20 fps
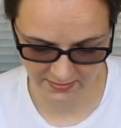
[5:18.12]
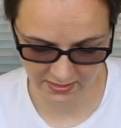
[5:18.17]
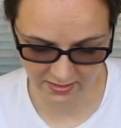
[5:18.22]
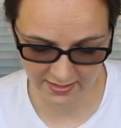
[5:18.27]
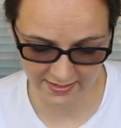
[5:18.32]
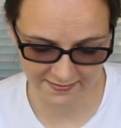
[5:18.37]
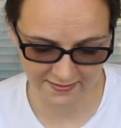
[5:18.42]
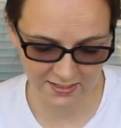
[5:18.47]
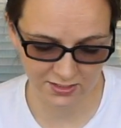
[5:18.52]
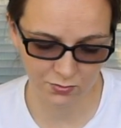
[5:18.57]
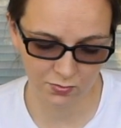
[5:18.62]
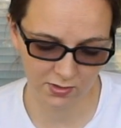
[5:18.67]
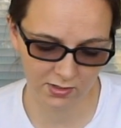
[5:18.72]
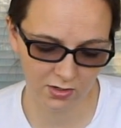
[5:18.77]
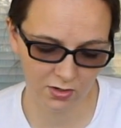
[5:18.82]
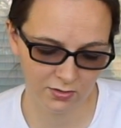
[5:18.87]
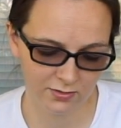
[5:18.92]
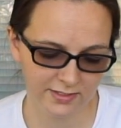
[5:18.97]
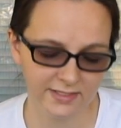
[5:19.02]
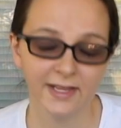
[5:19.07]
All right, this one
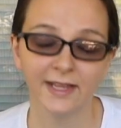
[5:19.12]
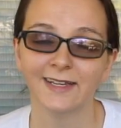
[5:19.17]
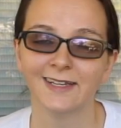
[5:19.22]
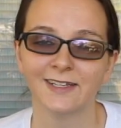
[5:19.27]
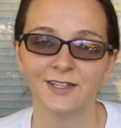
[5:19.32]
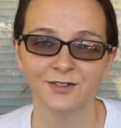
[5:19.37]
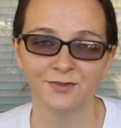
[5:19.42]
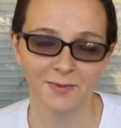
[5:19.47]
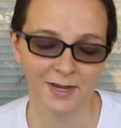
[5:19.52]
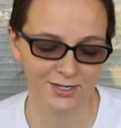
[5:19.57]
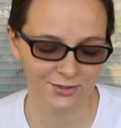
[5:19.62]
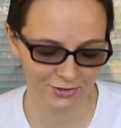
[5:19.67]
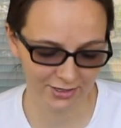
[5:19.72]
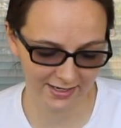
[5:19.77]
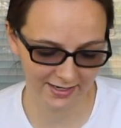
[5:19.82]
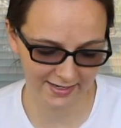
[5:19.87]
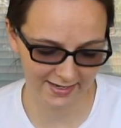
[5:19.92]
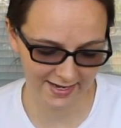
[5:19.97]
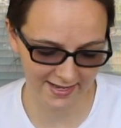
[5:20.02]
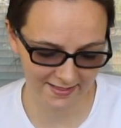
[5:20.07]
goes into measuring
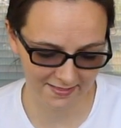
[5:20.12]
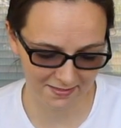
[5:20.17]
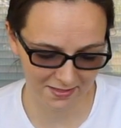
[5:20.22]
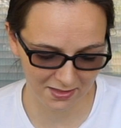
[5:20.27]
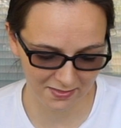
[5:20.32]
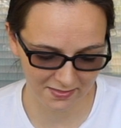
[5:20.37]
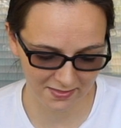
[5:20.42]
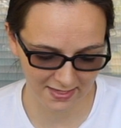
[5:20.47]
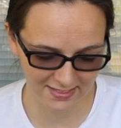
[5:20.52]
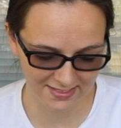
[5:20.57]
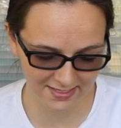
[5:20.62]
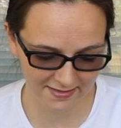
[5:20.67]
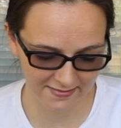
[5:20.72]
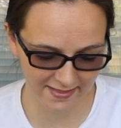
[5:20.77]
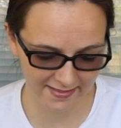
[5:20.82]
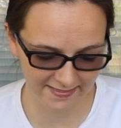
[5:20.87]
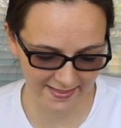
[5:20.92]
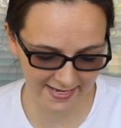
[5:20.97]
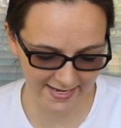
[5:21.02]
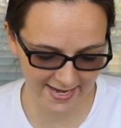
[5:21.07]
again. They said
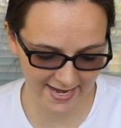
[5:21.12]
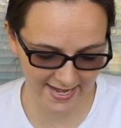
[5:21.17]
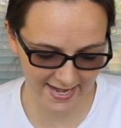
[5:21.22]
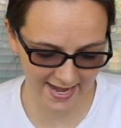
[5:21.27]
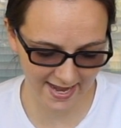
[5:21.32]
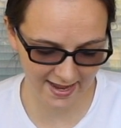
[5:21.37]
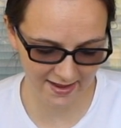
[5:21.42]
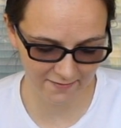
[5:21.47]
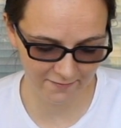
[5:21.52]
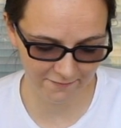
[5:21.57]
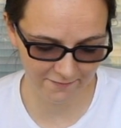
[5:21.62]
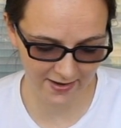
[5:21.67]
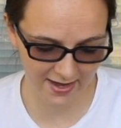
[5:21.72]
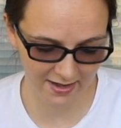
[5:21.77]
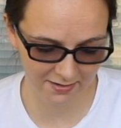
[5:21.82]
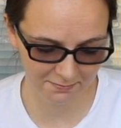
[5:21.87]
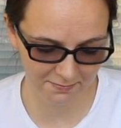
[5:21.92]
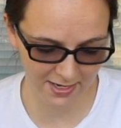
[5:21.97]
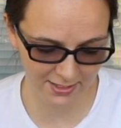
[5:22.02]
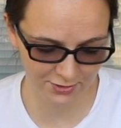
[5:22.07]
that they cannot
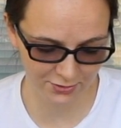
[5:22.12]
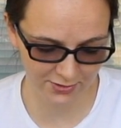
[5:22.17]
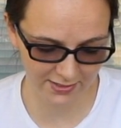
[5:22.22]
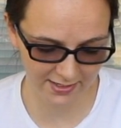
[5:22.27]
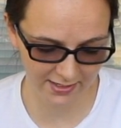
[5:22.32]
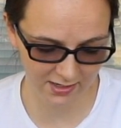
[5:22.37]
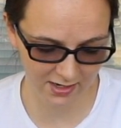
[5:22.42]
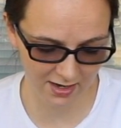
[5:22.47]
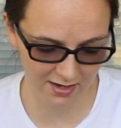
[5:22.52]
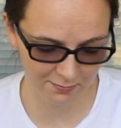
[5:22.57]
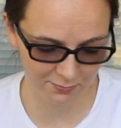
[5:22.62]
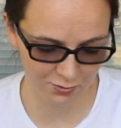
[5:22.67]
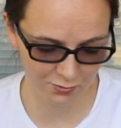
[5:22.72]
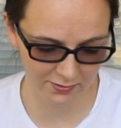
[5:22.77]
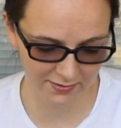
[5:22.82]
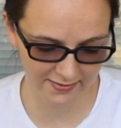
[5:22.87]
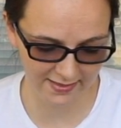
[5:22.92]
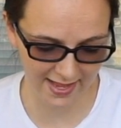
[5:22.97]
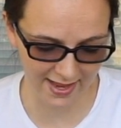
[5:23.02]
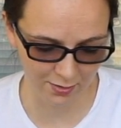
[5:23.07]
find measuring cups
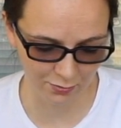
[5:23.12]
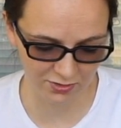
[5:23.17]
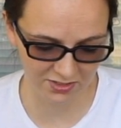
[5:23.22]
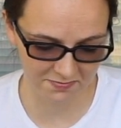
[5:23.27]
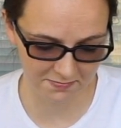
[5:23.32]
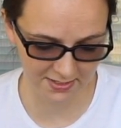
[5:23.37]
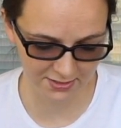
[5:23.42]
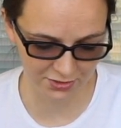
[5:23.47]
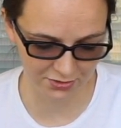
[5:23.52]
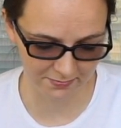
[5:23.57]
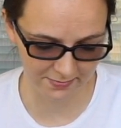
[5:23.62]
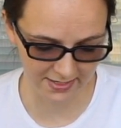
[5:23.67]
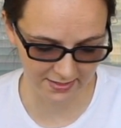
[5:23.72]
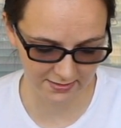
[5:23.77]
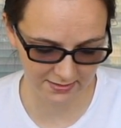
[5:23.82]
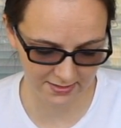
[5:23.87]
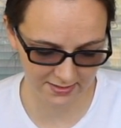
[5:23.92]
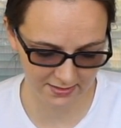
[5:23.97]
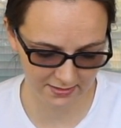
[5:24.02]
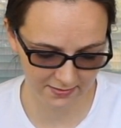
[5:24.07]
with ounce
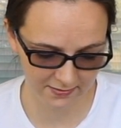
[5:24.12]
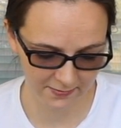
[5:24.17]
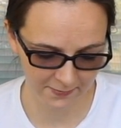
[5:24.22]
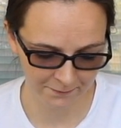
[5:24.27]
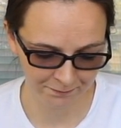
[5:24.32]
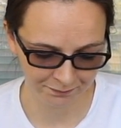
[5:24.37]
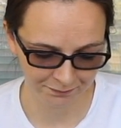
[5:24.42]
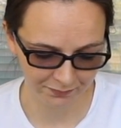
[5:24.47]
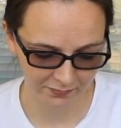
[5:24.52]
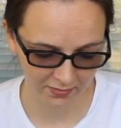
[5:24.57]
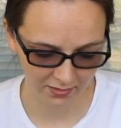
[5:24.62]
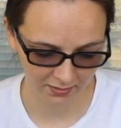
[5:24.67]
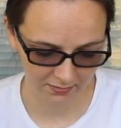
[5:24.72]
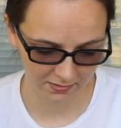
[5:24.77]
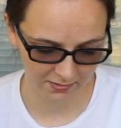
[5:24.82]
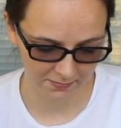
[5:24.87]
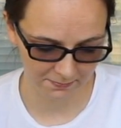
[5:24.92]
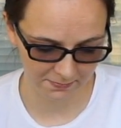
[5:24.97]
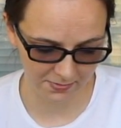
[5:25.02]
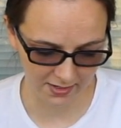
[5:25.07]
measurements.
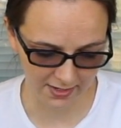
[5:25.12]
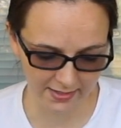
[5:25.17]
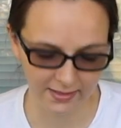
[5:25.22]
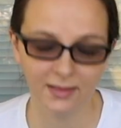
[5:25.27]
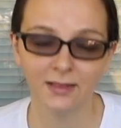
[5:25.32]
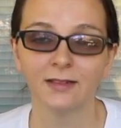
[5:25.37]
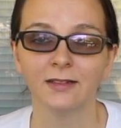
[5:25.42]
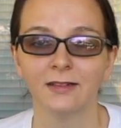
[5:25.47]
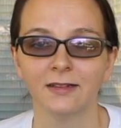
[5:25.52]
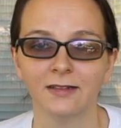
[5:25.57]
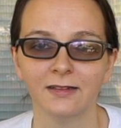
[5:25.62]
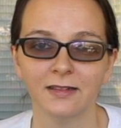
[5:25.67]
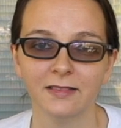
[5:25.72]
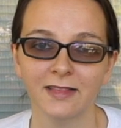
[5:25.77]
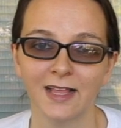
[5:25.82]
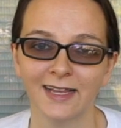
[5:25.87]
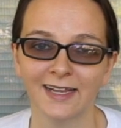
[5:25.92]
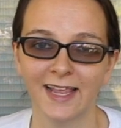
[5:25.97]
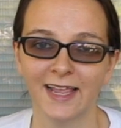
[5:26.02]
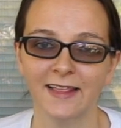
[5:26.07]
But
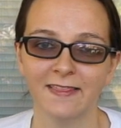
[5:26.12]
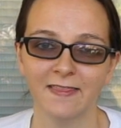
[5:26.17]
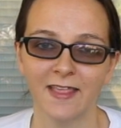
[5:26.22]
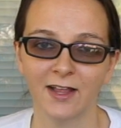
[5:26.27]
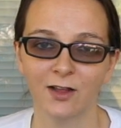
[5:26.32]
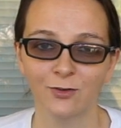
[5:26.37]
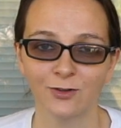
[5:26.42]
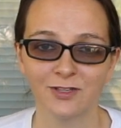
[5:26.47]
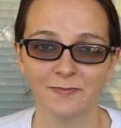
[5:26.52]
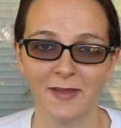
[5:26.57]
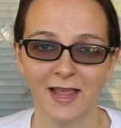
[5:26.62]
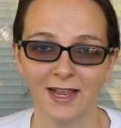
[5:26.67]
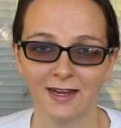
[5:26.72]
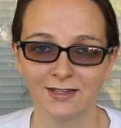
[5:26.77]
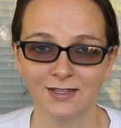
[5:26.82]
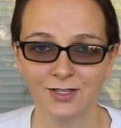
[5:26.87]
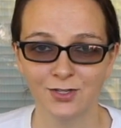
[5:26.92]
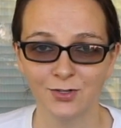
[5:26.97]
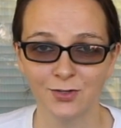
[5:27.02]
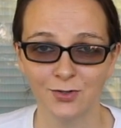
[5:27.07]
again, that goes back
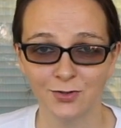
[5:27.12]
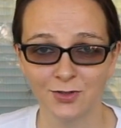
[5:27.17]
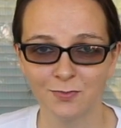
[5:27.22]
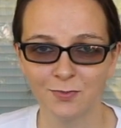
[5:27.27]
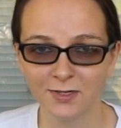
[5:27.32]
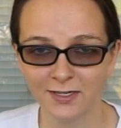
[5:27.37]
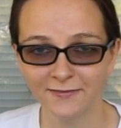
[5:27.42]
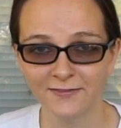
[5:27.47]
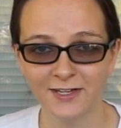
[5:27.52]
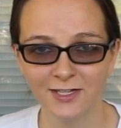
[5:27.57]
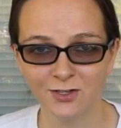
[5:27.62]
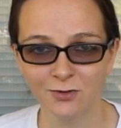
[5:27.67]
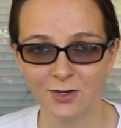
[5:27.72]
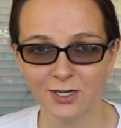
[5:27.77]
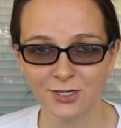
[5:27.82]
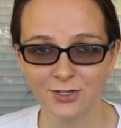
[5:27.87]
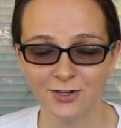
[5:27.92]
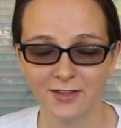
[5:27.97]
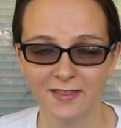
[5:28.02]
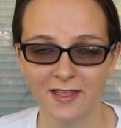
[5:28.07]
to the previous
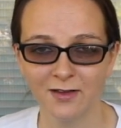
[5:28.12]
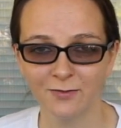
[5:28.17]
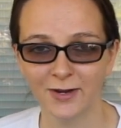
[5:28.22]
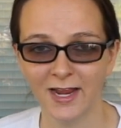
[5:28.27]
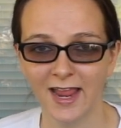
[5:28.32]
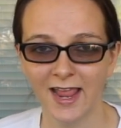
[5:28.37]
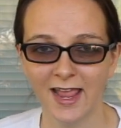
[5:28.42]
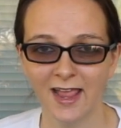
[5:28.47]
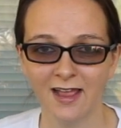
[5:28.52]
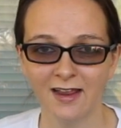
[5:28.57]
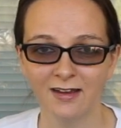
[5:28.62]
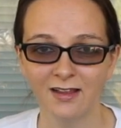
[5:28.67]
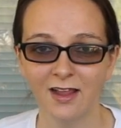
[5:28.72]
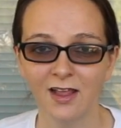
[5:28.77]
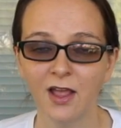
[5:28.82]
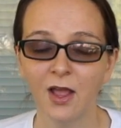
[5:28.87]
question that we had.